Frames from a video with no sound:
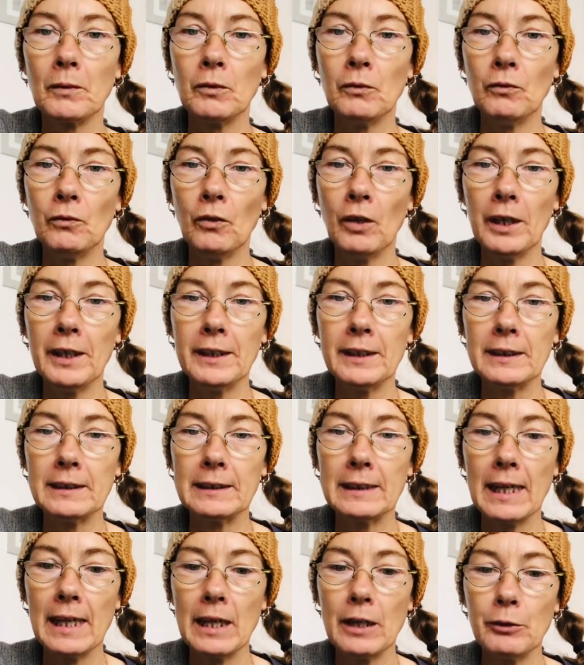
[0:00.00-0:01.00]
right
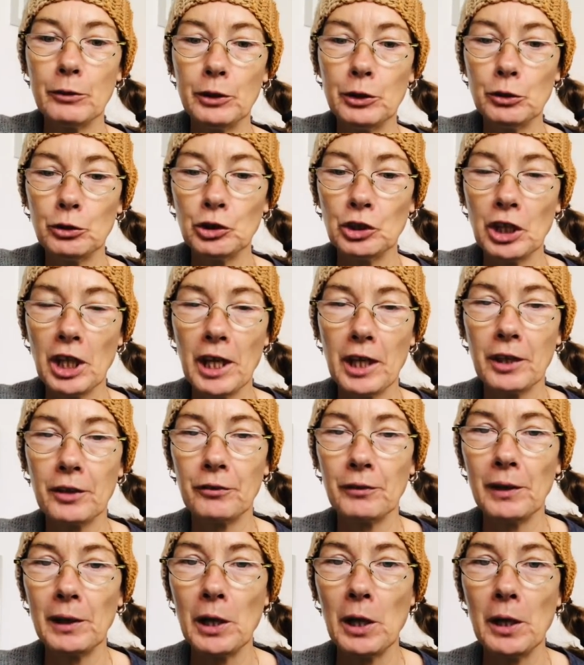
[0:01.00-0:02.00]
down your
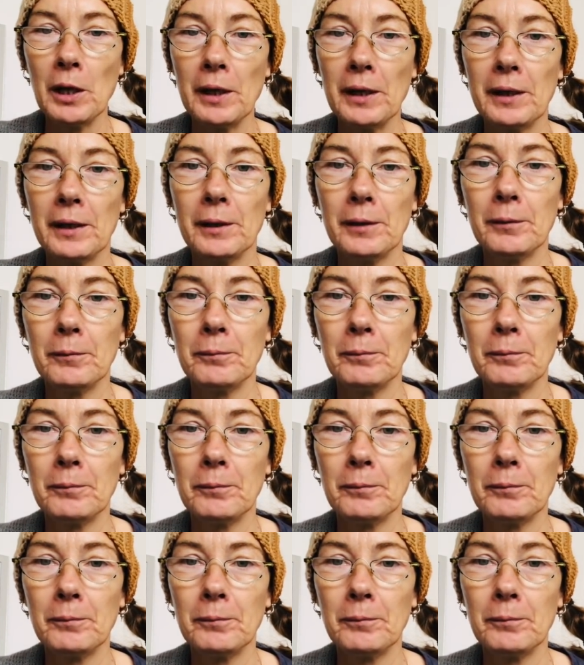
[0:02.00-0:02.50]
chakra line.